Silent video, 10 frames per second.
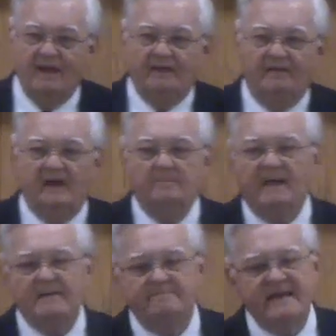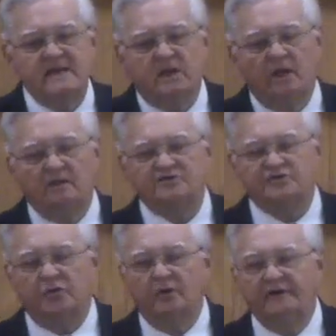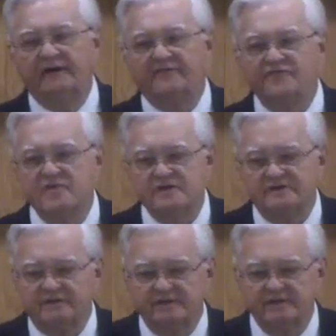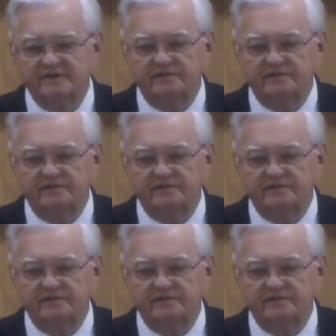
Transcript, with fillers: There may be cultural differences